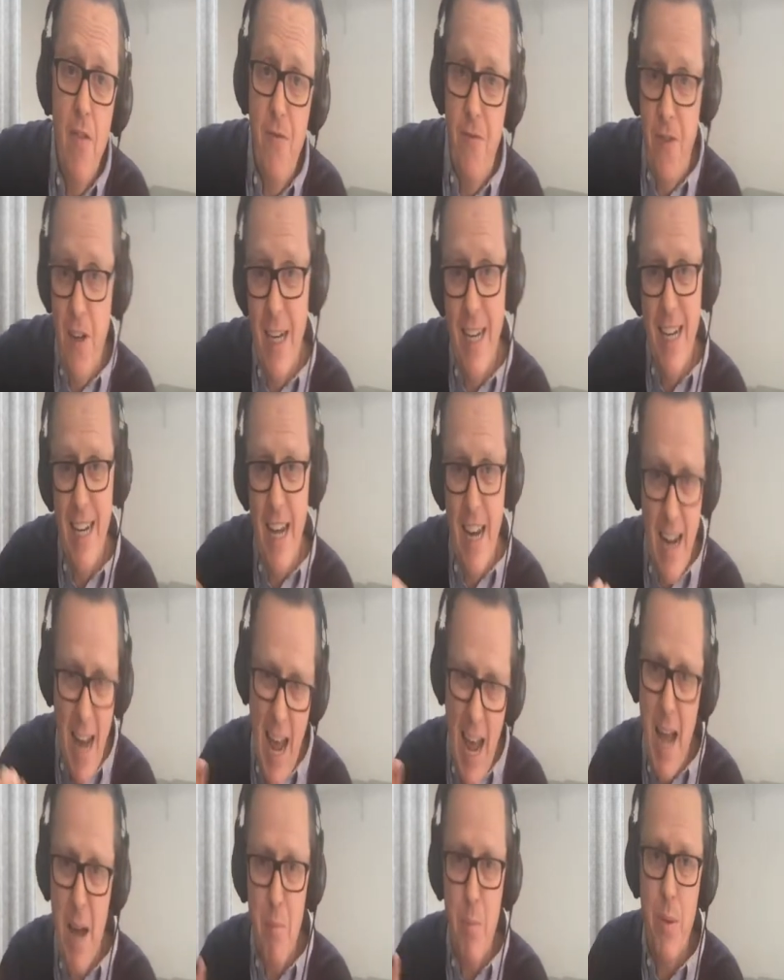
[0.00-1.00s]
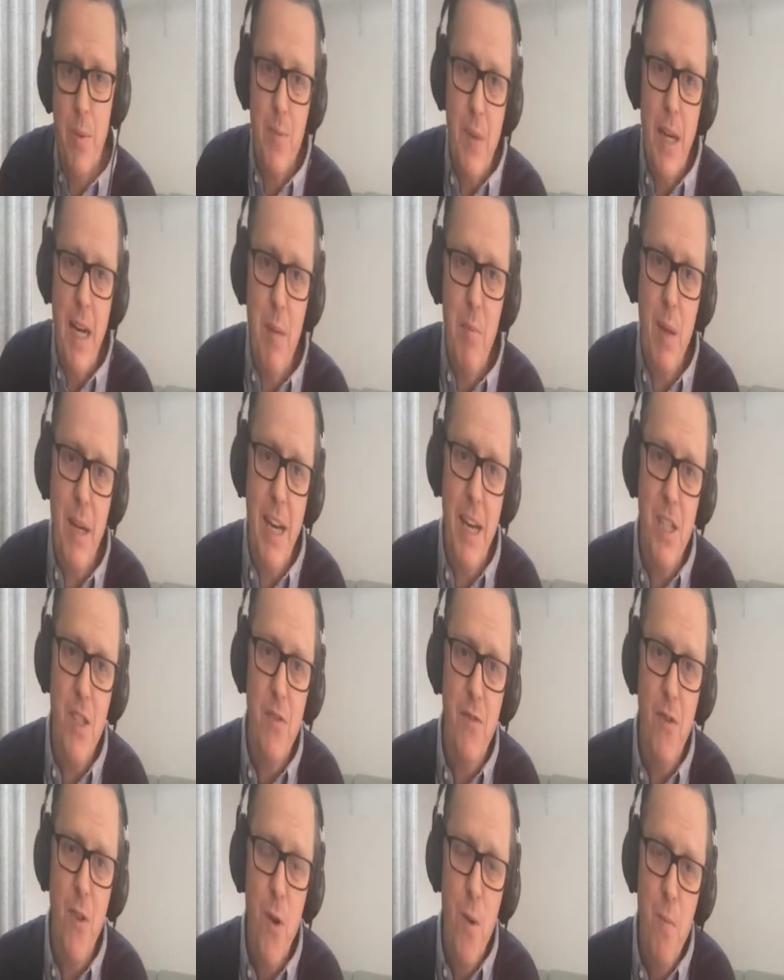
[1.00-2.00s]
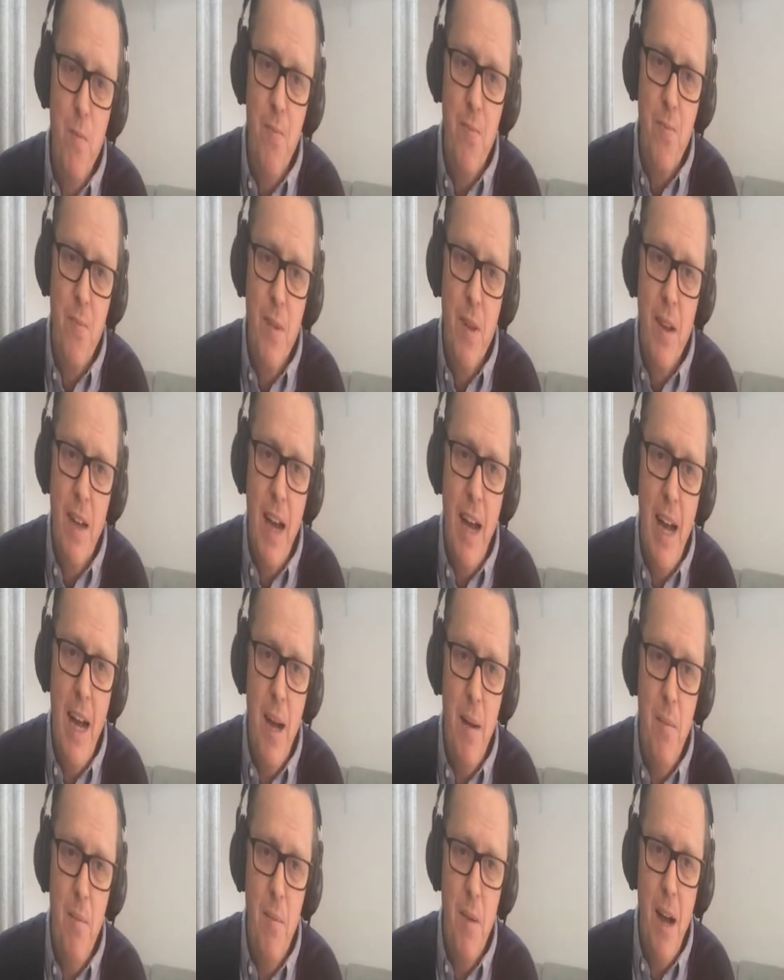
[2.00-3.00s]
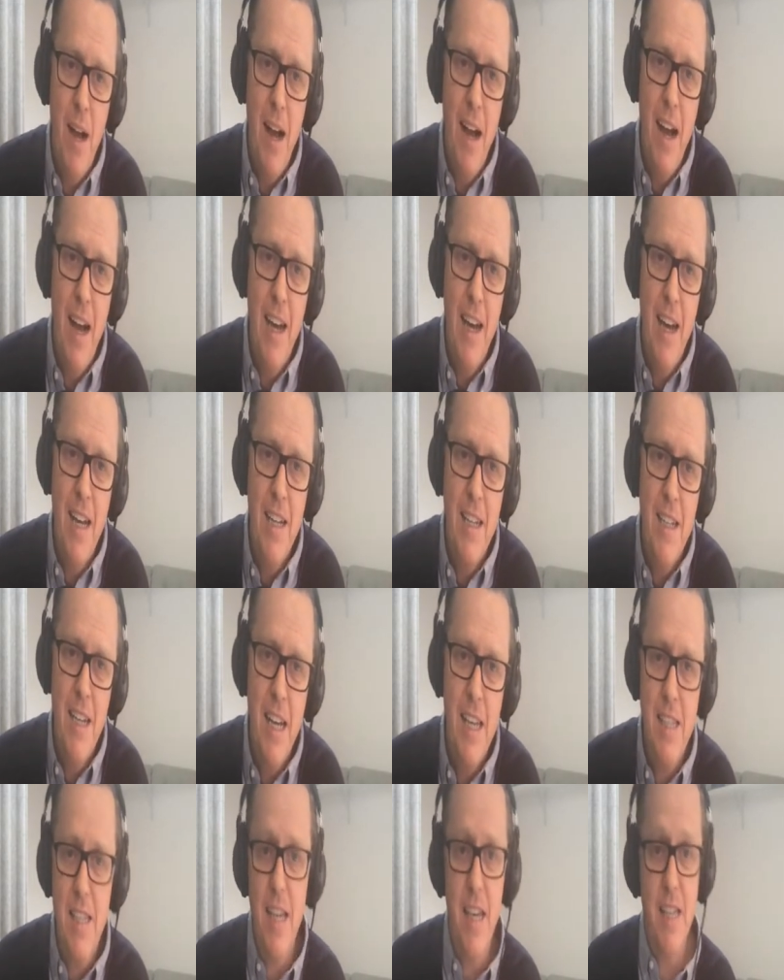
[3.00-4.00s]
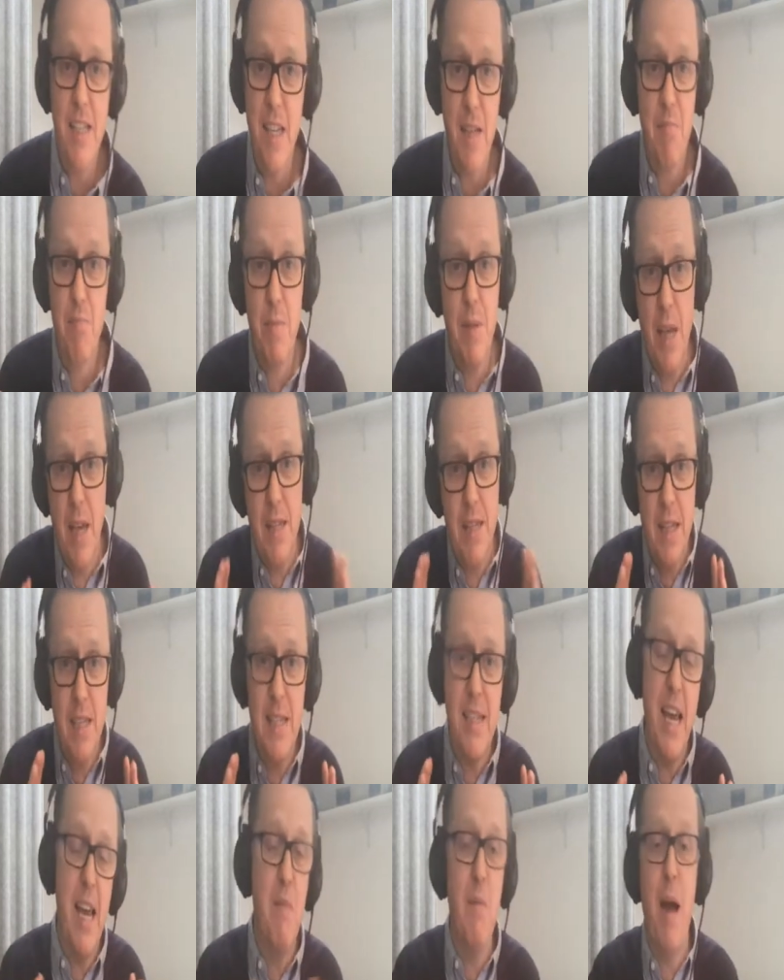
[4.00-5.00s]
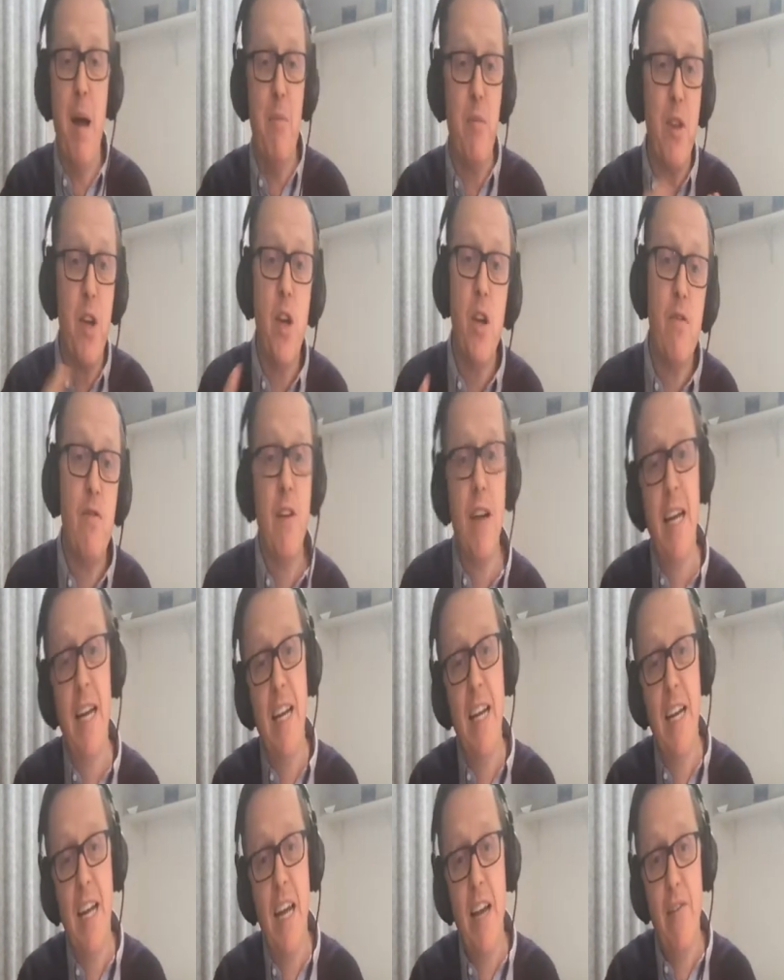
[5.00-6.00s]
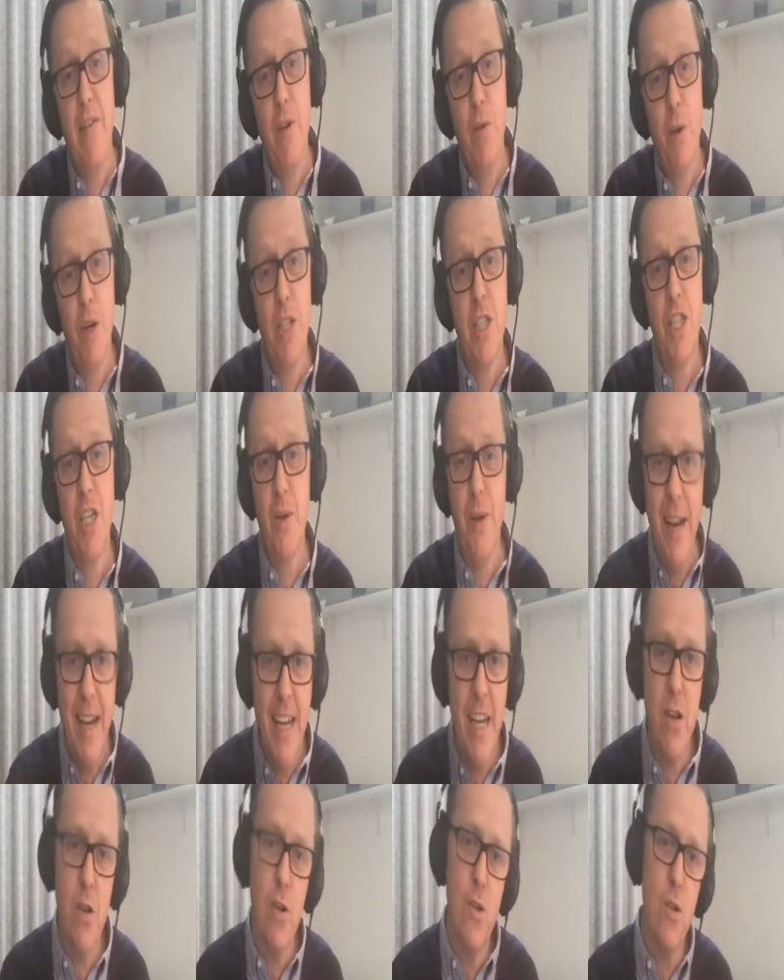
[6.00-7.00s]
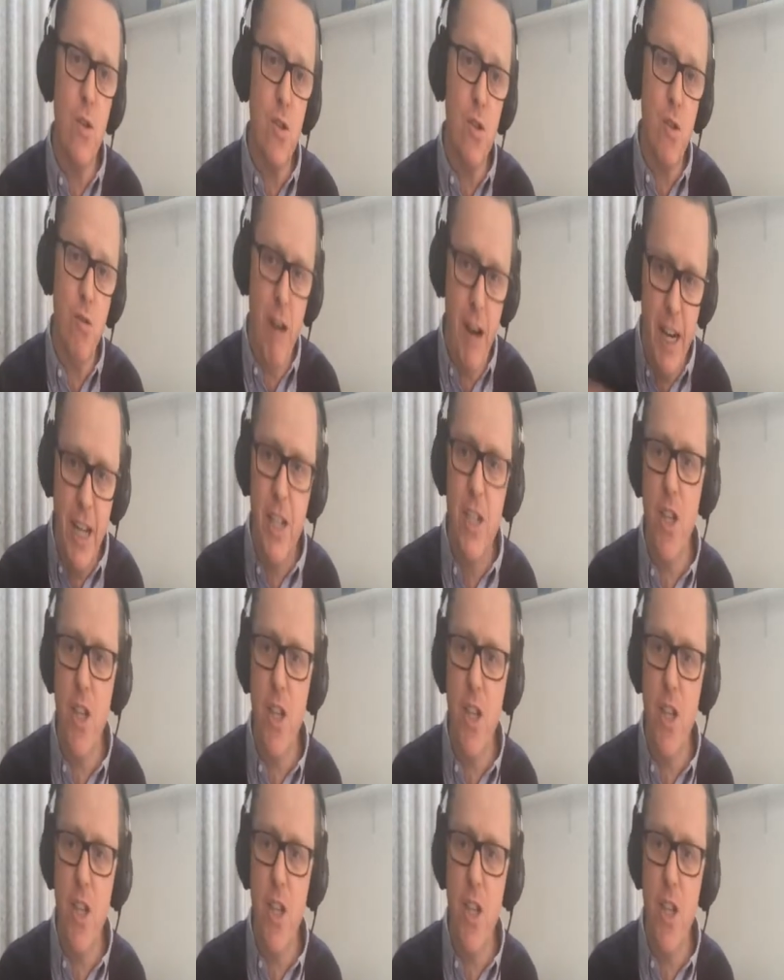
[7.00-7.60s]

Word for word: fill in an application form, and it's the same app that you'd fill in if you wanted to do any course or any